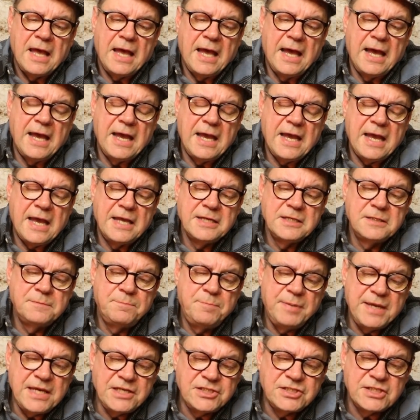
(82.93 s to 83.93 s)
Uh, and
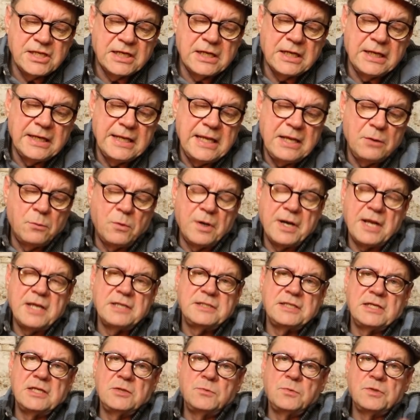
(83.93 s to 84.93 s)
basically what I
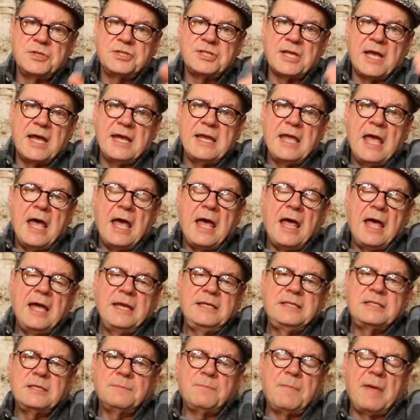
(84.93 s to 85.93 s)
did was I
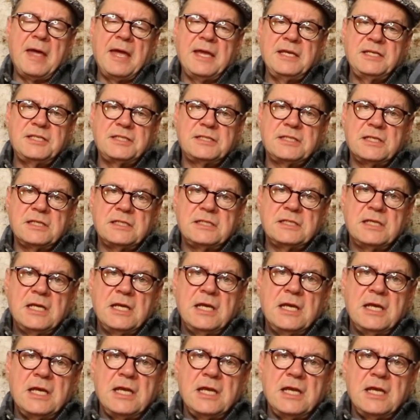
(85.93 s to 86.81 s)
itemized it